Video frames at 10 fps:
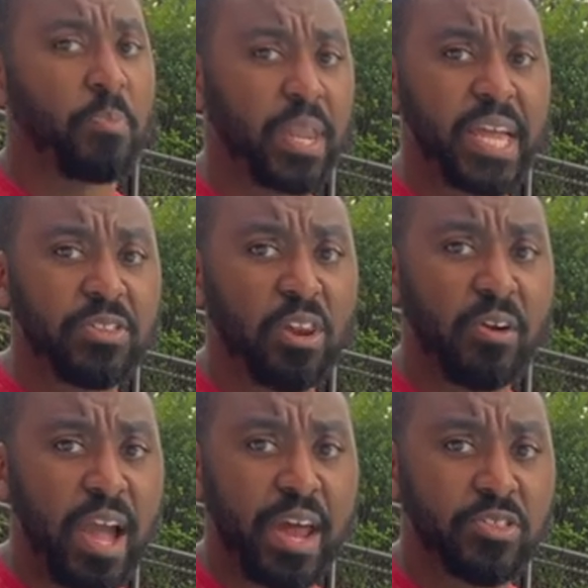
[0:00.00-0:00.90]
Please
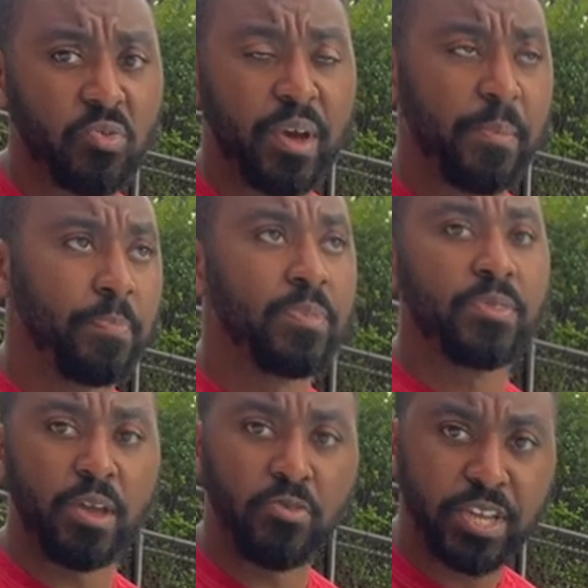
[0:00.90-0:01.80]
learn how to swim.
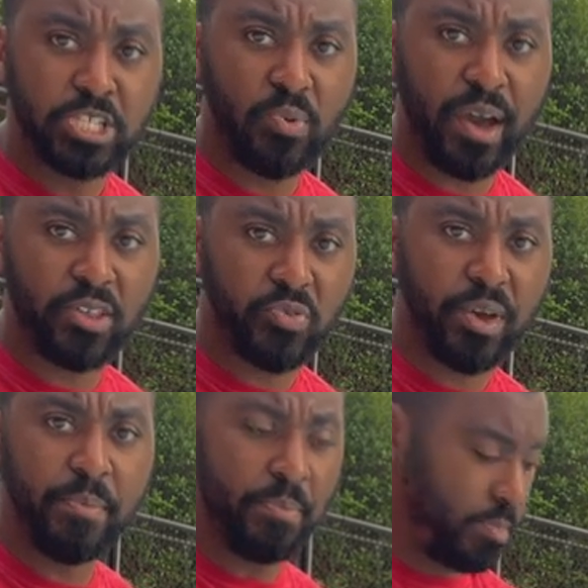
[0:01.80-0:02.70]
They'll teach you how to
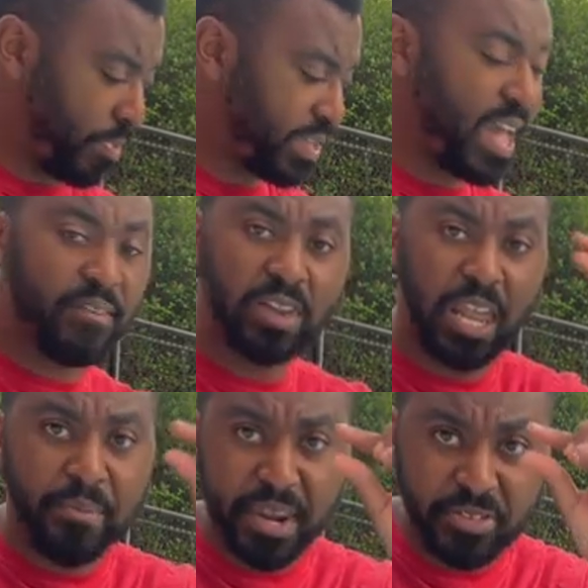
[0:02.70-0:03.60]
swim, but they have
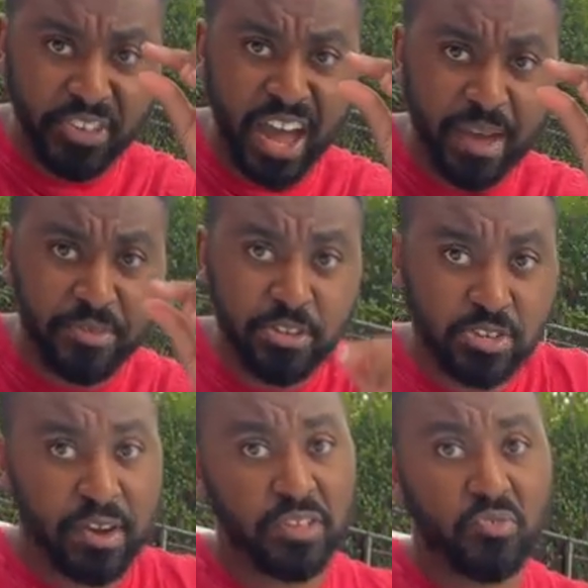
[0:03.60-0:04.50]
limited time to teach
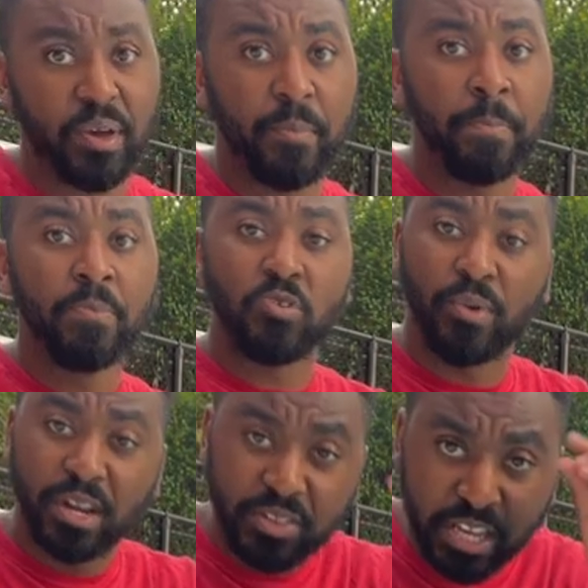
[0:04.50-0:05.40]
you how to swim. But
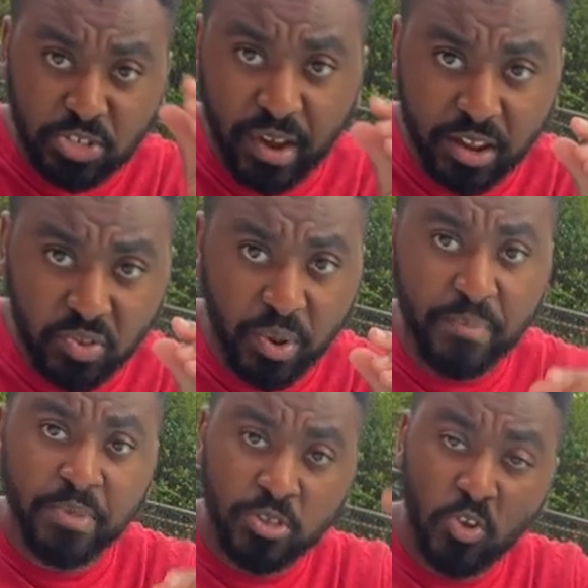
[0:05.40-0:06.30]
when they teach you how to
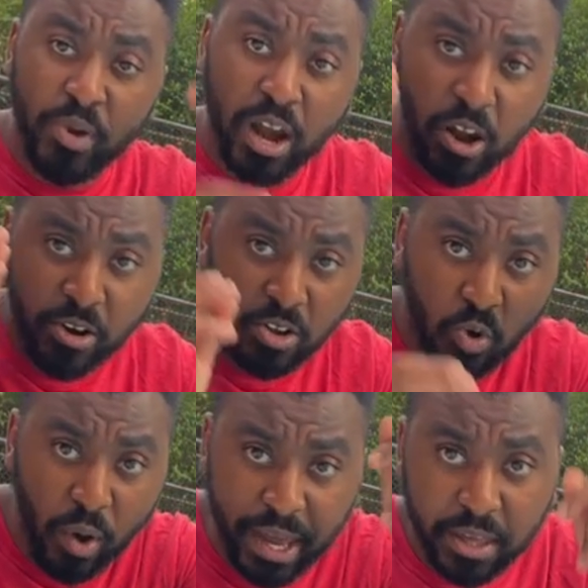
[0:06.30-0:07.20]
swim, you better learn
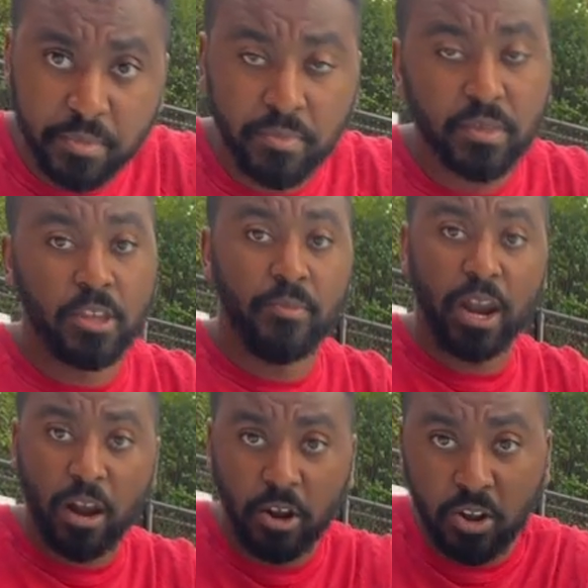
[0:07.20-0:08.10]
quick. You
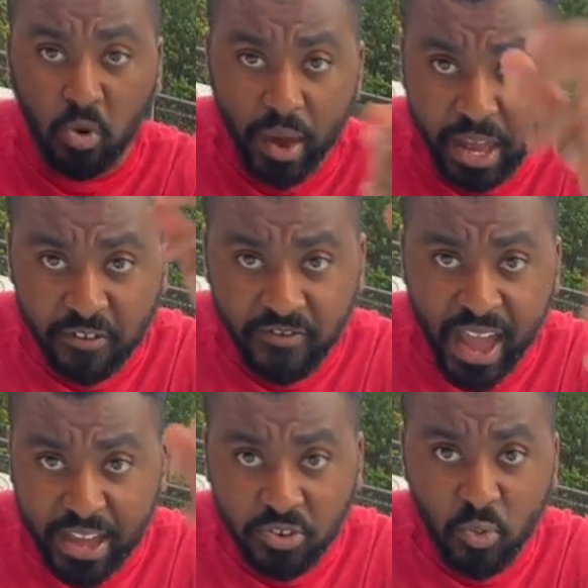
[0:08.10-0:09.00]
better learn quick,
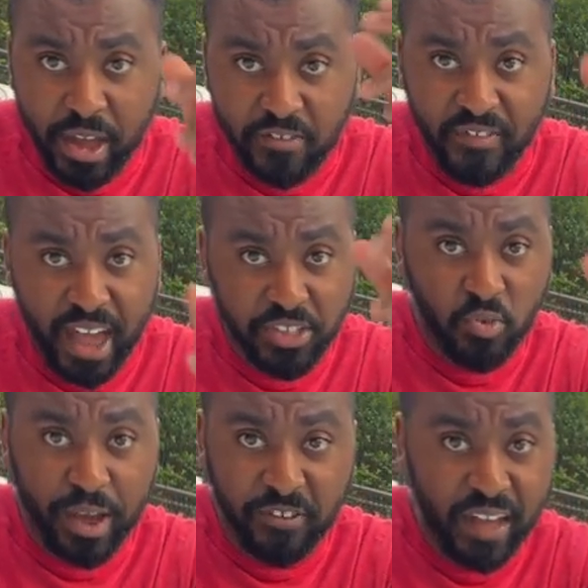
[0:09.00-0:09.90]
fast, quick, fast,
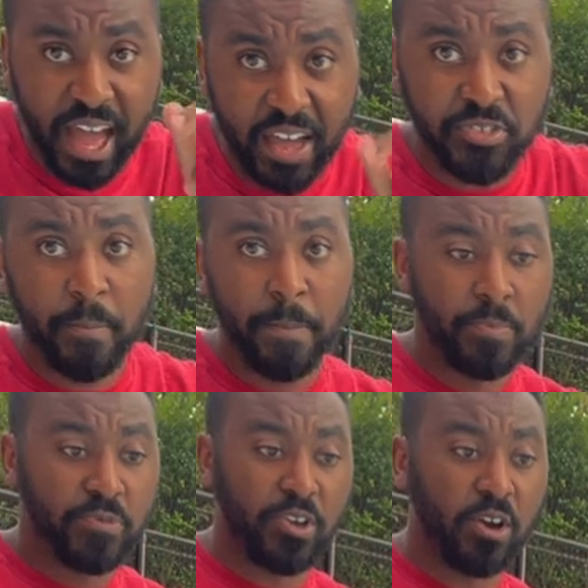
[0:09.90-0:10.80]
quick, fast.
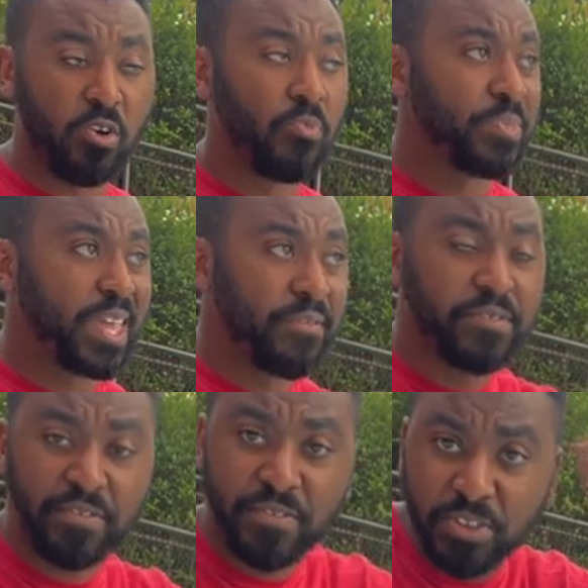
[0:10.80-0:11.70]
So
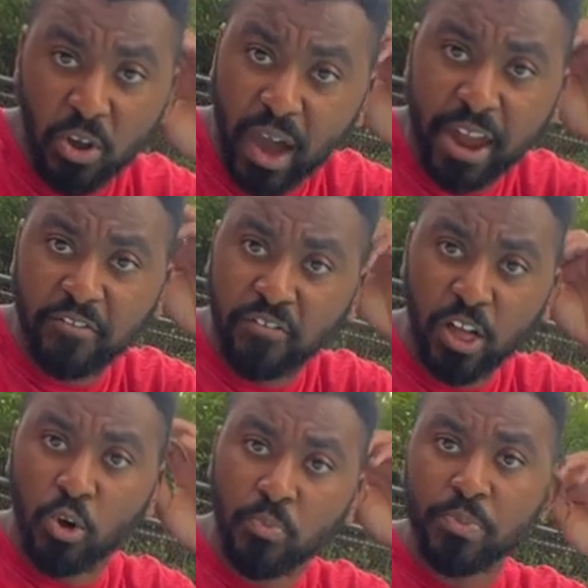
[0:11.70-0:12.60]
even if you know how to
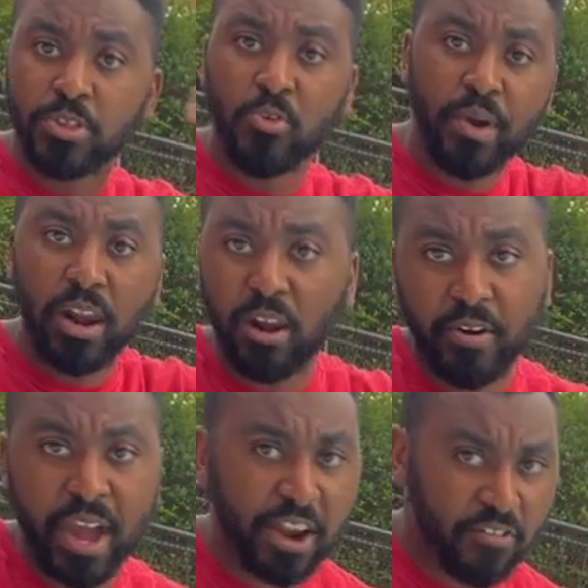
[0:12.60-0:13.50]
float, you better
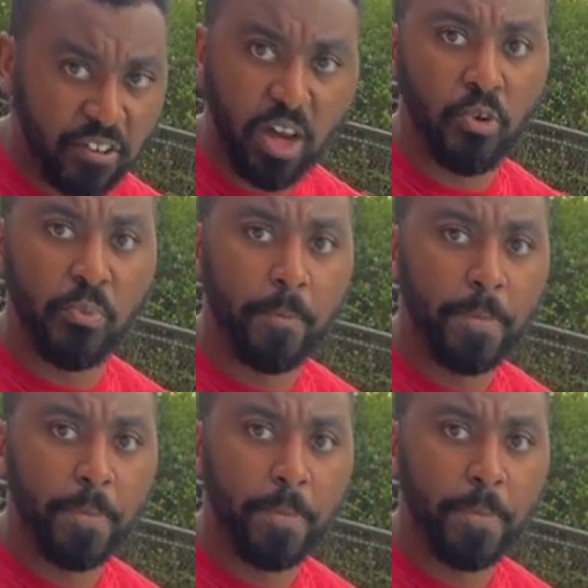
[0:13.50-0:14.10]
learn how to float.